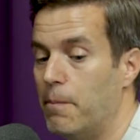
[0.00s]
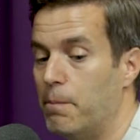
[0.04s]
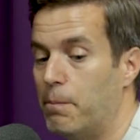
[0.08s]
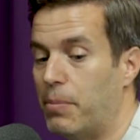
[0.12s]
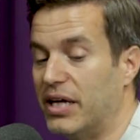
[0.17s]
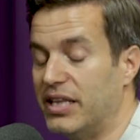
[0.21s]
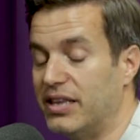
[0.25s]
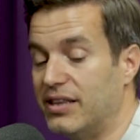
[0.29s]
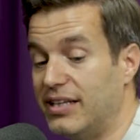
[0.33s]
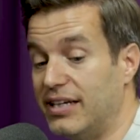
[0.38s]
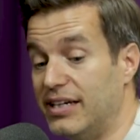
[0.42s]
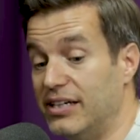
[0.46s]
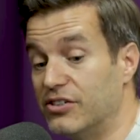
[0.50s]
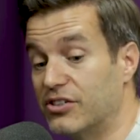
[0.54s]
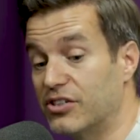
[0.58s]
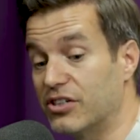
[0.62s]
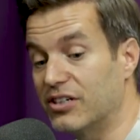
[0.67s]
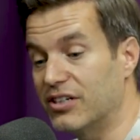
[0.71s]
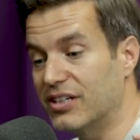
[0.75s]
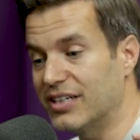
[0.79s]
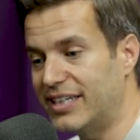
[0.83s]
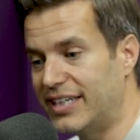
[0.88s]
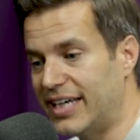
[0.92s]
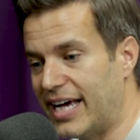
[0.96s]
But these
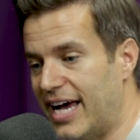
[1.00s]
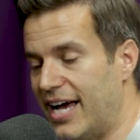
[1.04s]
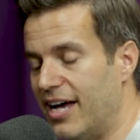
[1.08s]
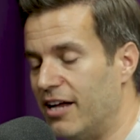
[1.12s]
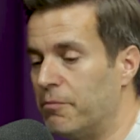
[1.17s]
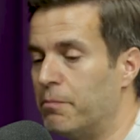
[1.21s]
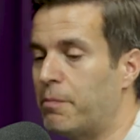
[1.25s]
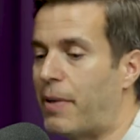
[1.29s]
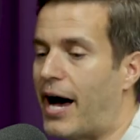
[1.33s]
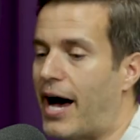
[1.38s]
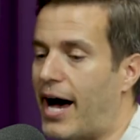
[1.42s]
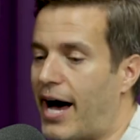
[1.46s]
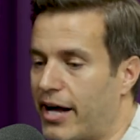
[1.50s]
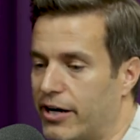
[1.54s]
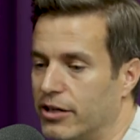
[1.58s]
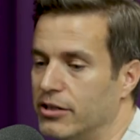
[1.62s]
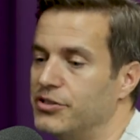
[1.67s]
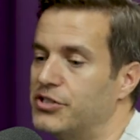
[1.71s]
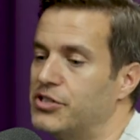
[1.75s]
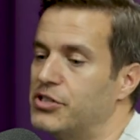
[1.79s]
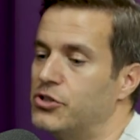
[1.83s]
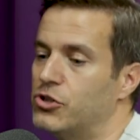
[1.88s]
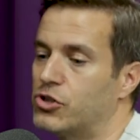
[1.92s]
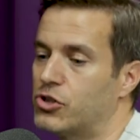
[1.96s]
are, again,
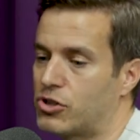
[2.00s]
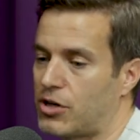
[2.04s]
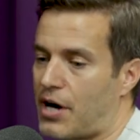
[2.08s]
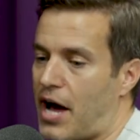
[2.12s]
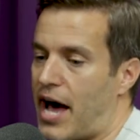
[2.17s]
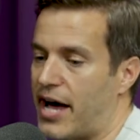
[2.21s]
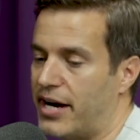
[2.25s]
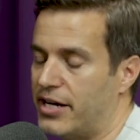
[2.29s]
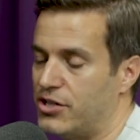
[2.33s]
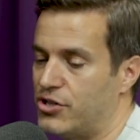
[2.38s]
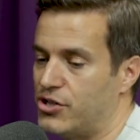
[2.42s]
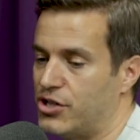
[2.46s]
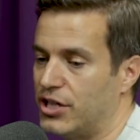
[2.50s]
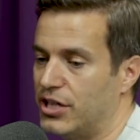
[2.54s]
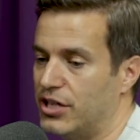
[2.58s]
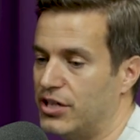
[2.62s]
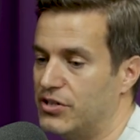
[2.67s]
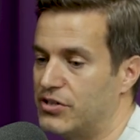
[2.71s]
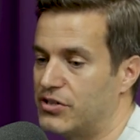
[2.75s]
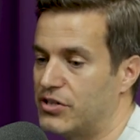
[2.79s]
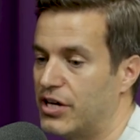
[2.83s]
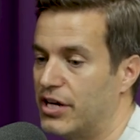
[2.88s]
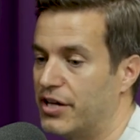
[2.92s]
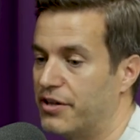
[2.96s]
patterns and
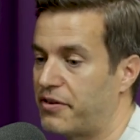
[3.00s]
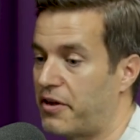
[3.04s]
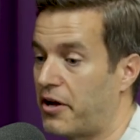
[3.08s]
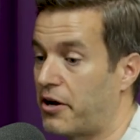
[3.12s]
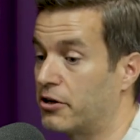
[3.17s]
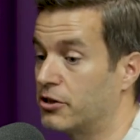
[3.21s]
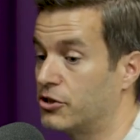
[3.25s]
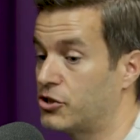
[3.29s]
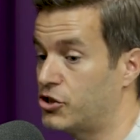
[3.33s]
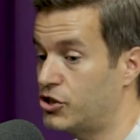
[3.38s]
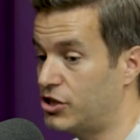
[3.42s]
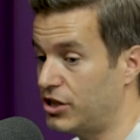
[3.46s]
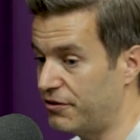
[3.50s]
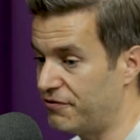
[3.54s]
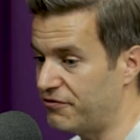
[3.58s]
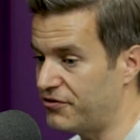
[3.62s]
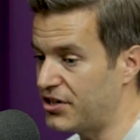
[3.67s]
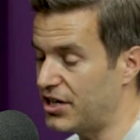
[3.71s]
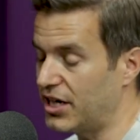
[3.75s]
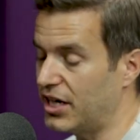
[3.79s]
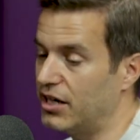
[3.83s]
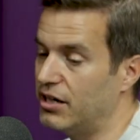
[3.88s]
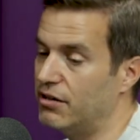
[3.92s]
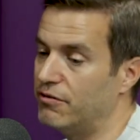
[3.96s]
strategies that are
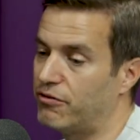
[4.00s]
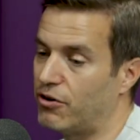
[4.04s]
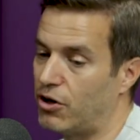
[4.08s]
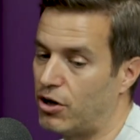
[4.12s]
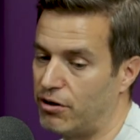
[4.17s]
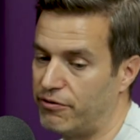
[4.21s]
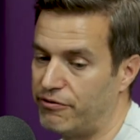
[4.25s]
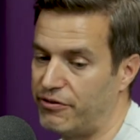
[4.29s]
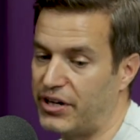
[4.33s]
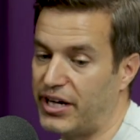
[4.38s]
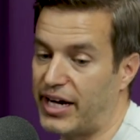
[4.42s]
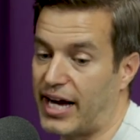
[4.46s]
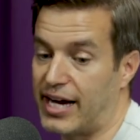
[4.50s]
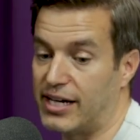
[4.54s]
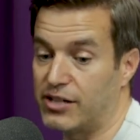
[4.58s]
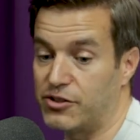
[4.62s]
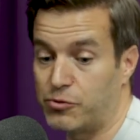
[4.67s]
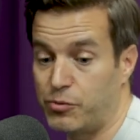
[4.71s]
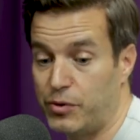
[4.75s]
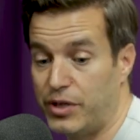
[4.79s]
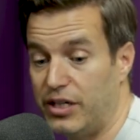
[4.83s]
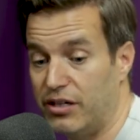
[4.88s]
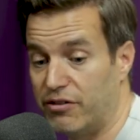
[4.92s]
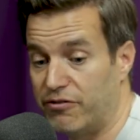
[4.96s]
shifting and evolving
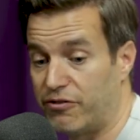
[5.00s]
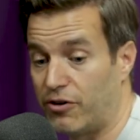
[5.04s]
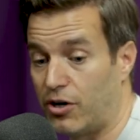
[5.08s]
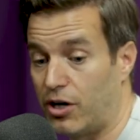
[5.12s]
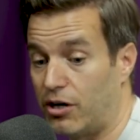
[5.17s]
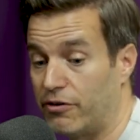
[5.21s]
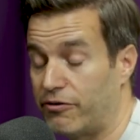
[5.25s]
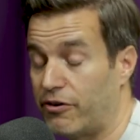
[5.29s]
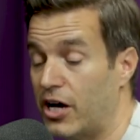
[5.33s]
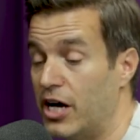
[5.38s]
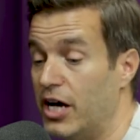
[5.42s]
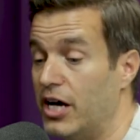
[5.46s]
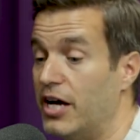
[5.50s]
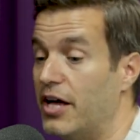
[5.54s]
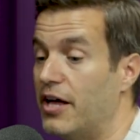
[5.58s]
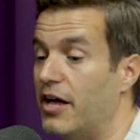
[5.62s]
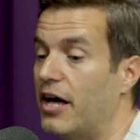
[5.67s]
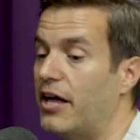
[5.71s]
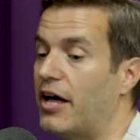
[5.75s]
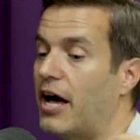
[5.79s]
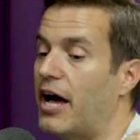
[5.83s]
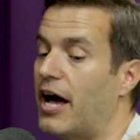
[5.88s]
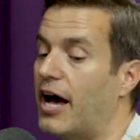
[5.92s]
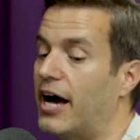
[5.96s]
as we evolve,
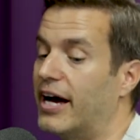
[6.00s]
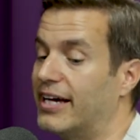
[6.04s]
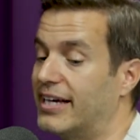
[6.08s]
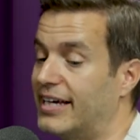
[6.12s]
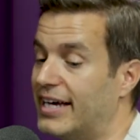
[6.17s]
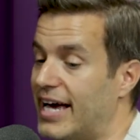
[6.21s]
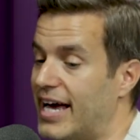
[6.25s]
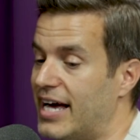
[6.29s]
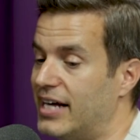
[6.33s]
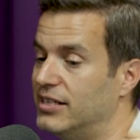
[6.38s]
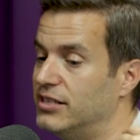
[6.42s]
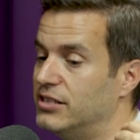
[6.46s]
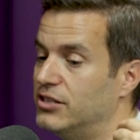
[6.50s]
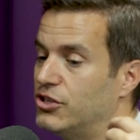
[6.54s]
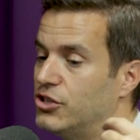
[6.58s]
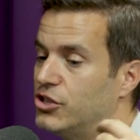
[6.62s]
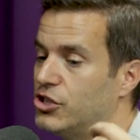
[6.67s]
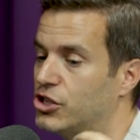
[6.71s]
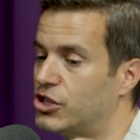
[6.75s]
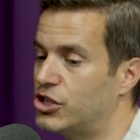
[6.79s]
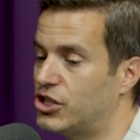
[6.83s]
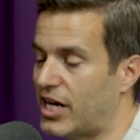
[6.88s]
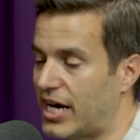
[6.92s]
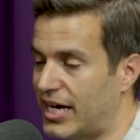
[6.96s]
again,
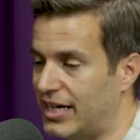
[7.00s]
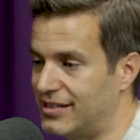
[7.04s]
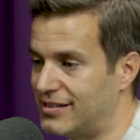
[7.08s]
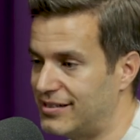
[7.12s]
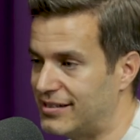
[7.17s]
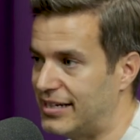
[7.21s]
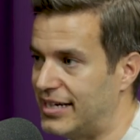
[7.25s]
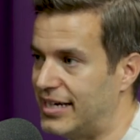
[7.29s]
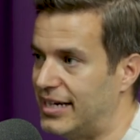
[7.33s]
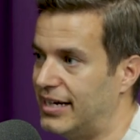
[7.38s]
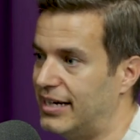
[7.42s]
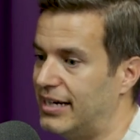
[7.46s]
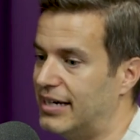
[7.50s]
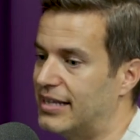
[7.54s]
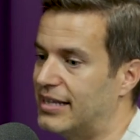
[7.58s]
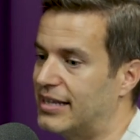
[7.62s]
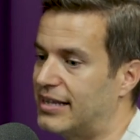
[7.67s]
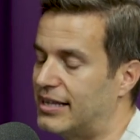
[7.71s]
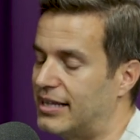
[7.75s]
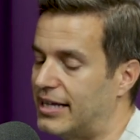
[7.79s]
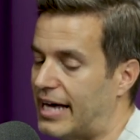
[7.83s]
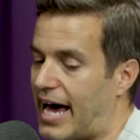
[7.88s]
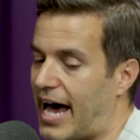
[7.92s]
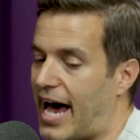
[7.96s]
chasing
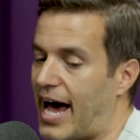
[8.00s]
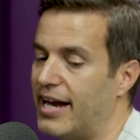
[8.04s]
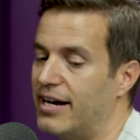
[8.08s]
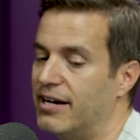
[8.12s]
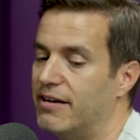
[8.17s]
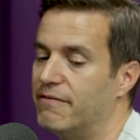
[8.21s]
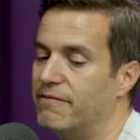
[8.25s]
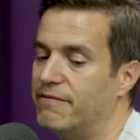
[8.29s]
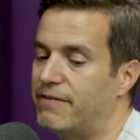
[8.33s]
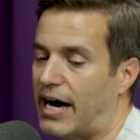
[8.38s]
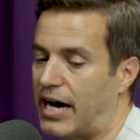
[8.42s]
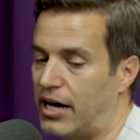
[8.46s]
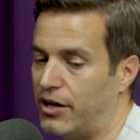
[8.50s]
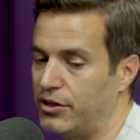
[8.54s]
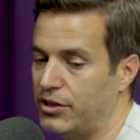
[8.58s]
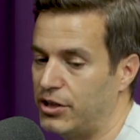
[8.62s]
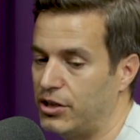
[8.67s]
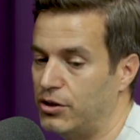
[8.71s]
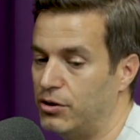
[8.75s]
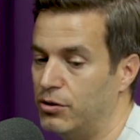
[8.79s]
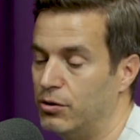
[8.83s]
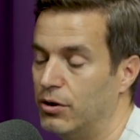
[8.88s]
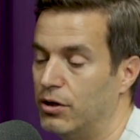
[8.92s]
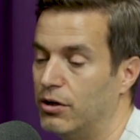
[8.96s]
that
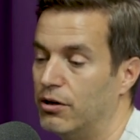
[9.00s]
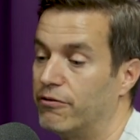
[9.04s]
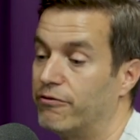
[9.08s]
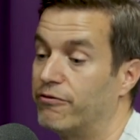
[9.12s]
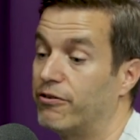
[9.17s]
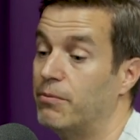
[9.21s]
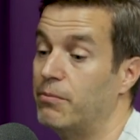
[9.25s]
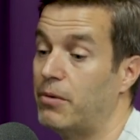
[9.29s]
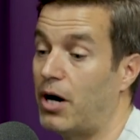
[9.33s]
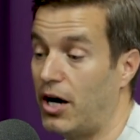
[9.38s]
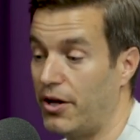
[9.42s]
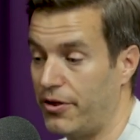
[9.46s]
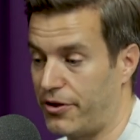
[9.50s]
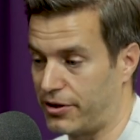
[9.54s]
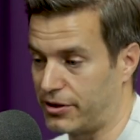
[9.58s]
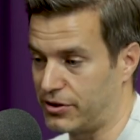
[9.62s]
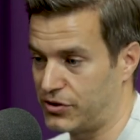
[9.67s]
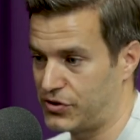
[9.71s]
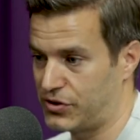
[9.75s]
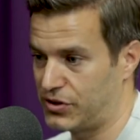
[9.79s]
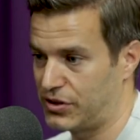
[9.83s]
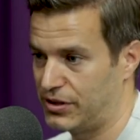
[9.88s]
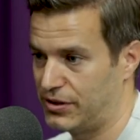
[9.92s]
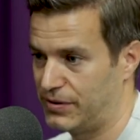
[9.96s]
value from
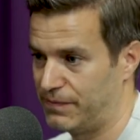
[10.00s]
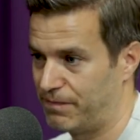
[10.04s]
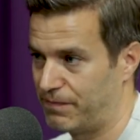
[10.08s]
others.